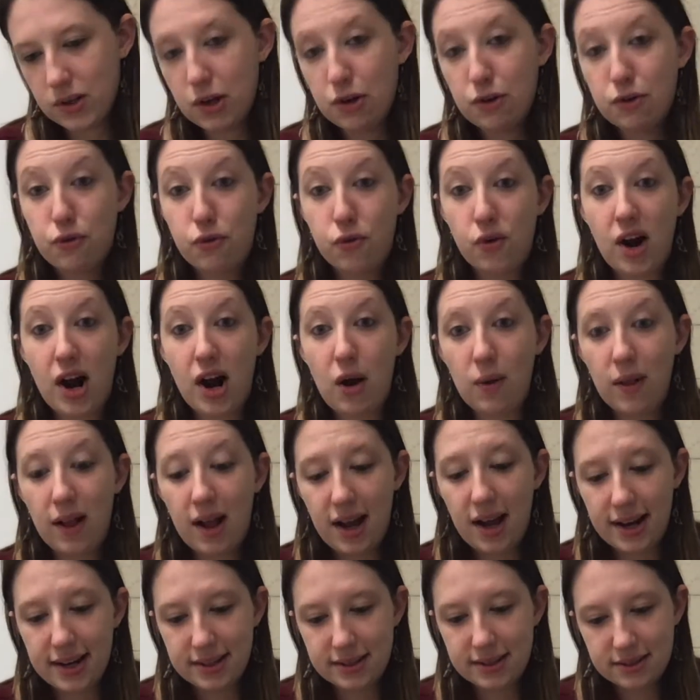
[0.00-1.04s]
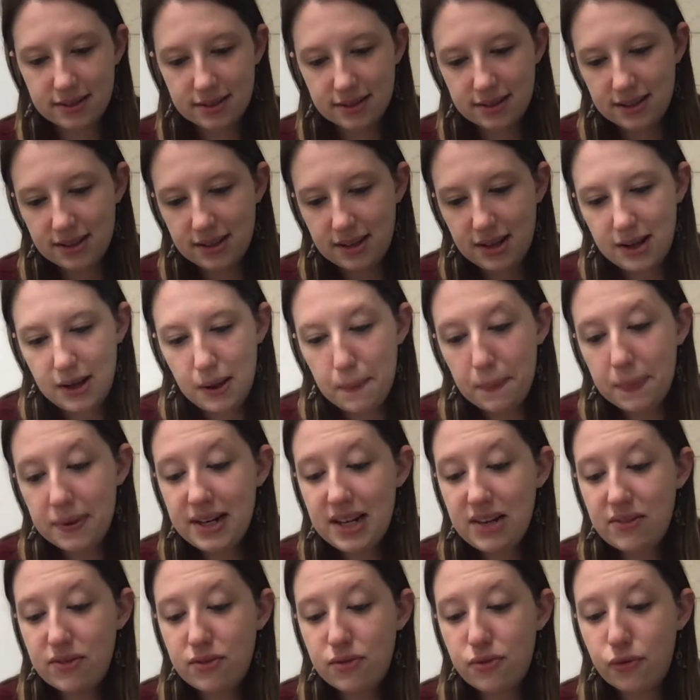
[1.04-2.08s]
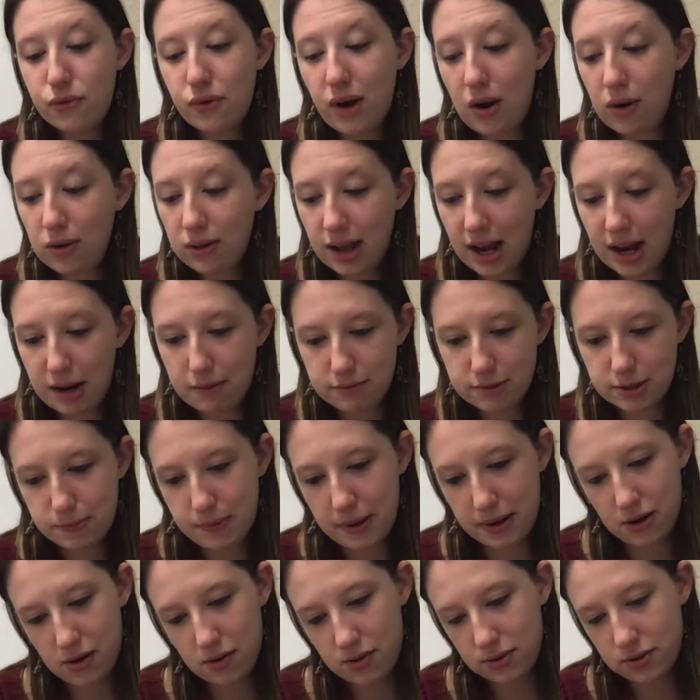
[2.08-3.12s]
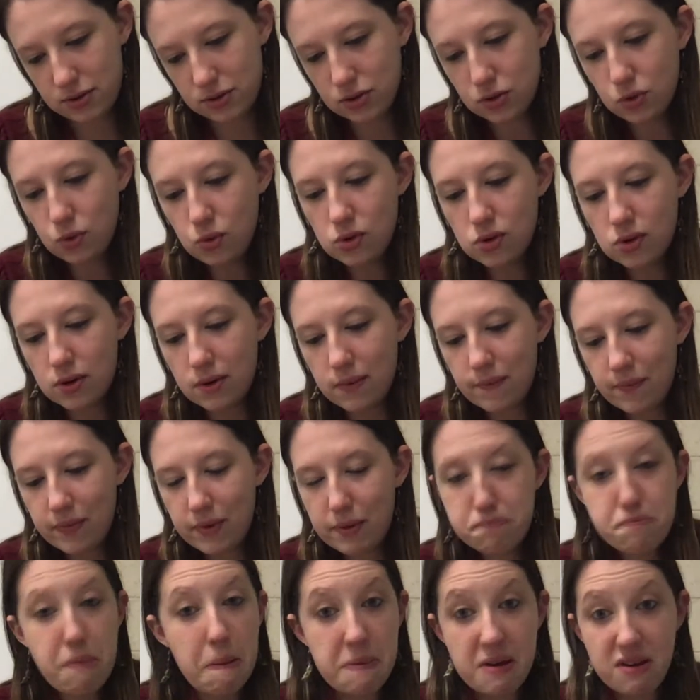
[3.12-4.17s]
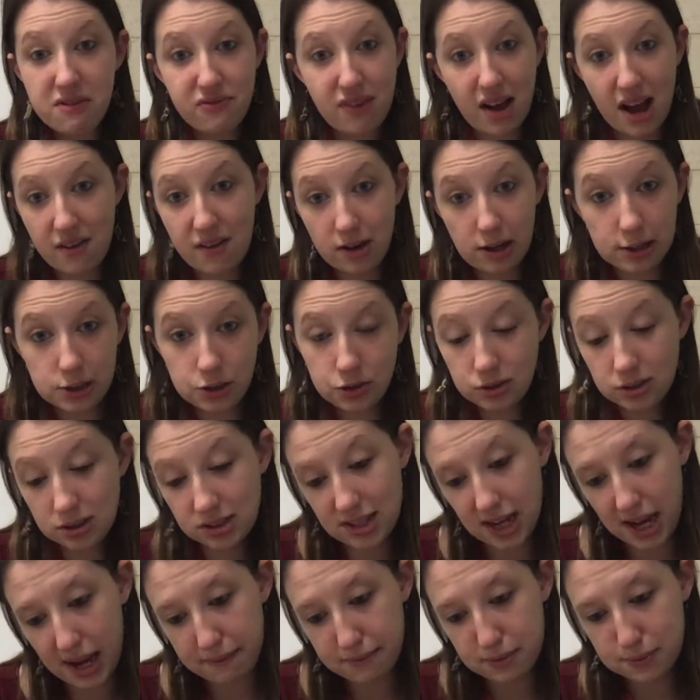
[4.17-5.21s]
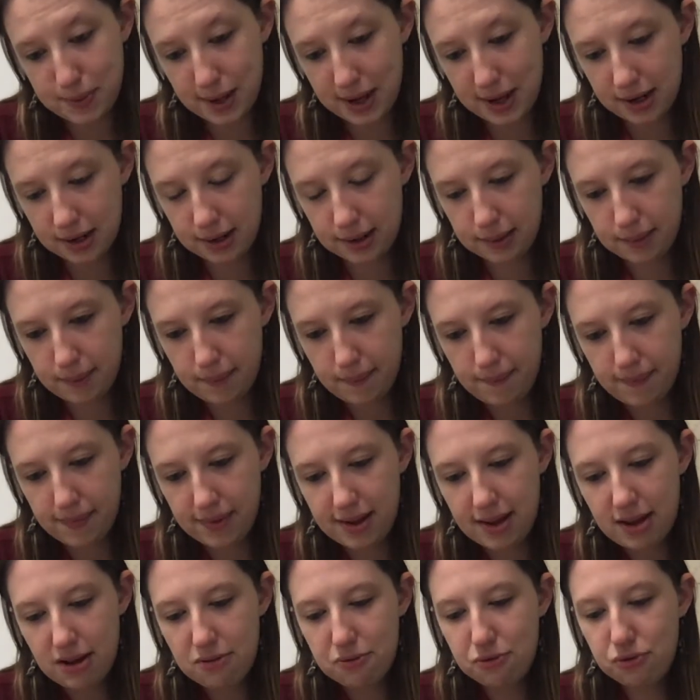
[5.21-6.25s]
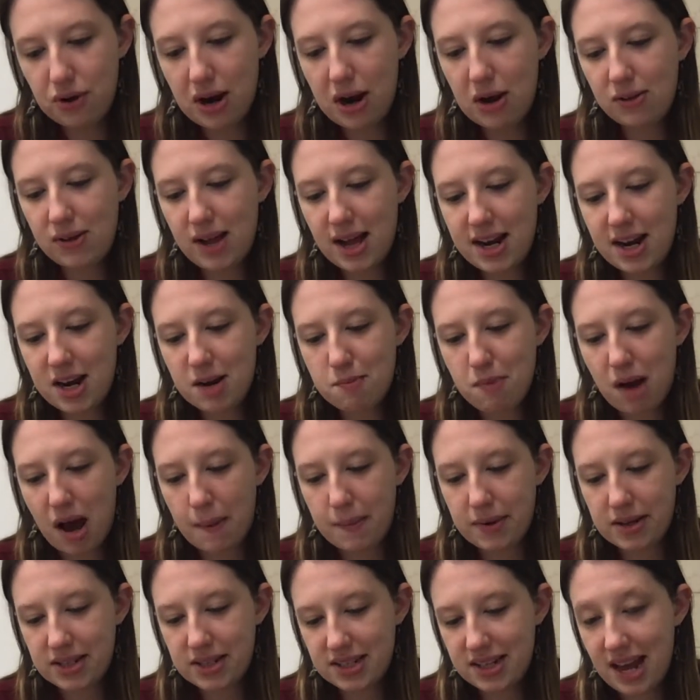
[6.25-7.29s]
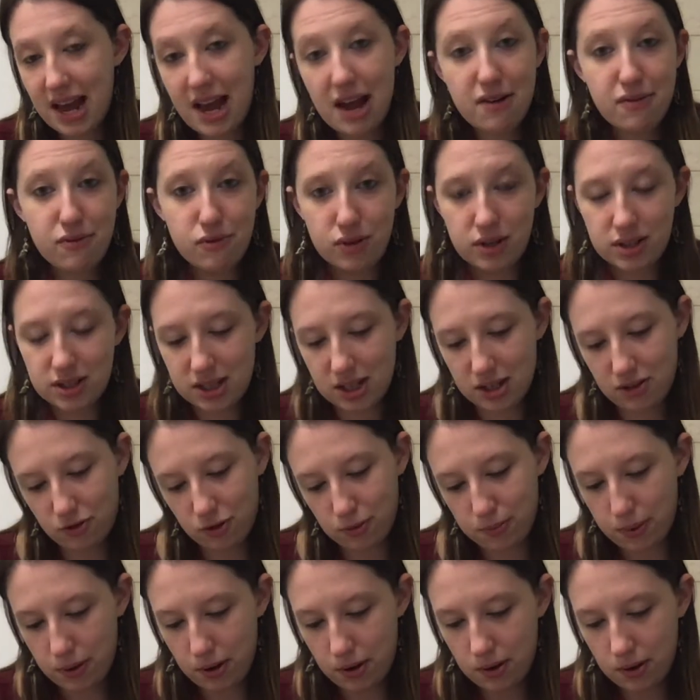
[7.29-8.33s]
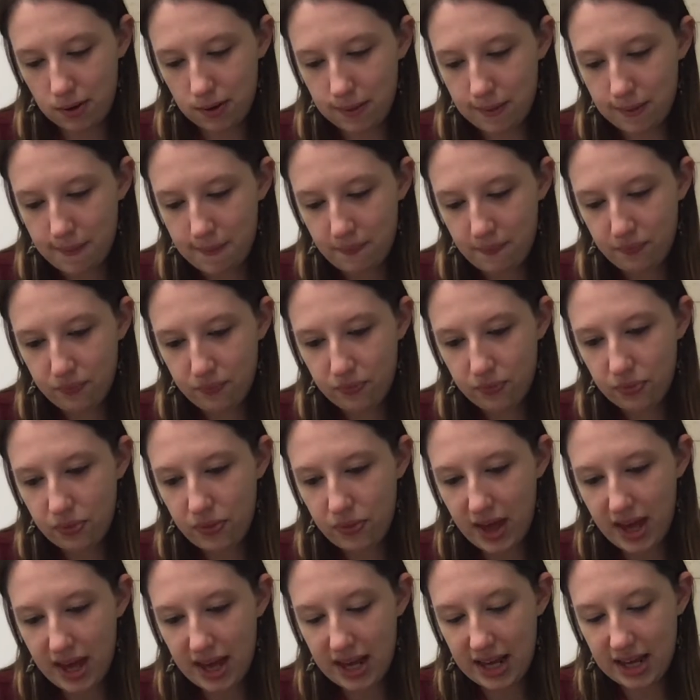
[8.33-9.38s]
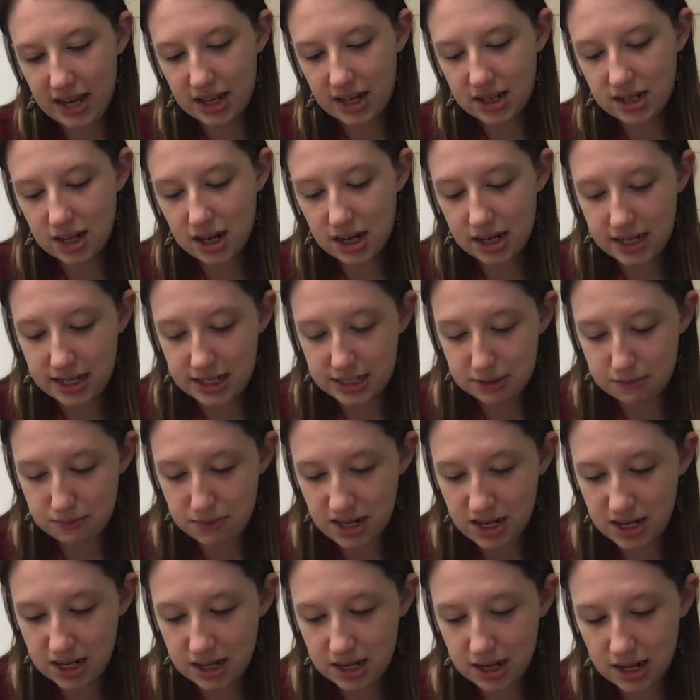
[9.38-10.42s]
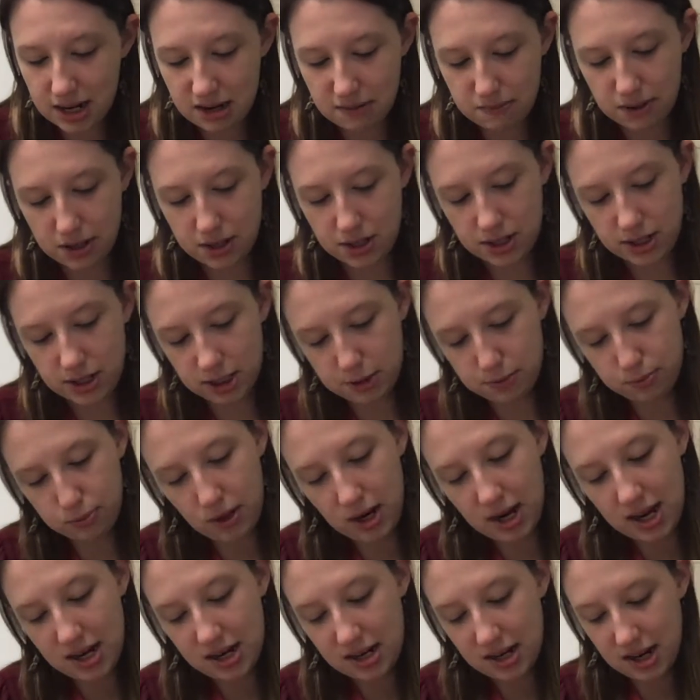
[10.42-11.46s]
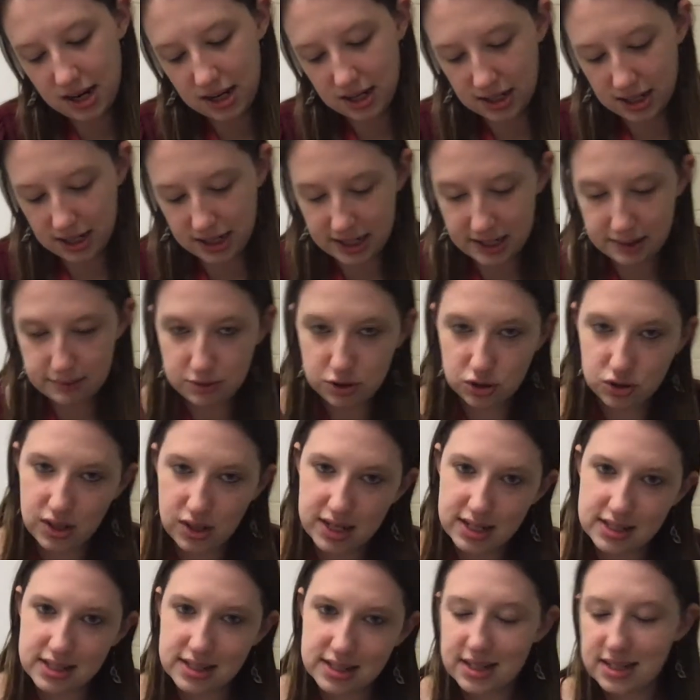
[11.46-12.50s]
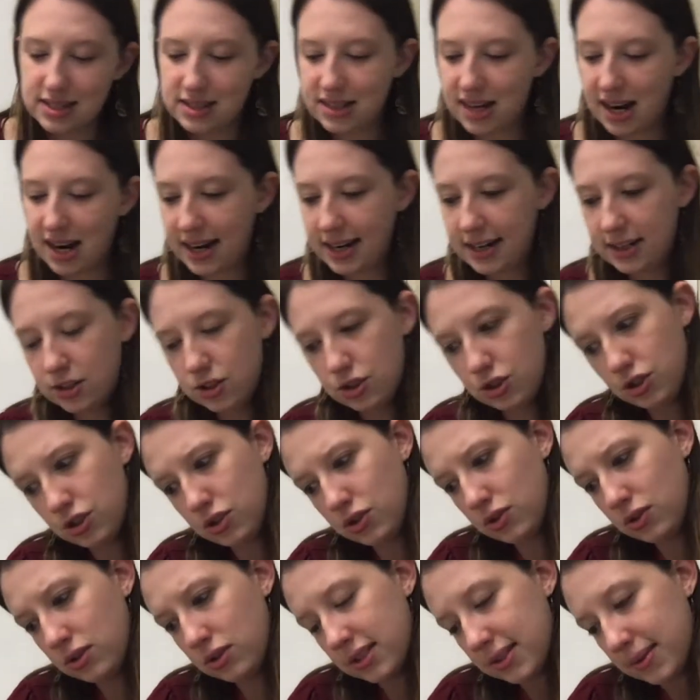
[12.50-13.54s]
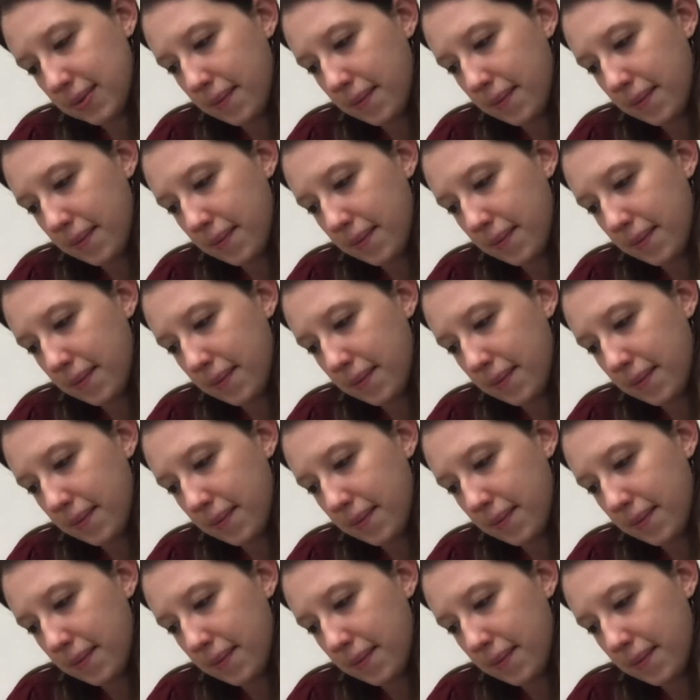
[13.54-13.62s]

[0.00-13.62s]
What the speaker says: Fraulein. But even Fraulein was better than school, maybe 500 times better. Fraulein and Mama did everything for Paul. They cut his meat and buttered his bread and got him dressed and tied his shoes.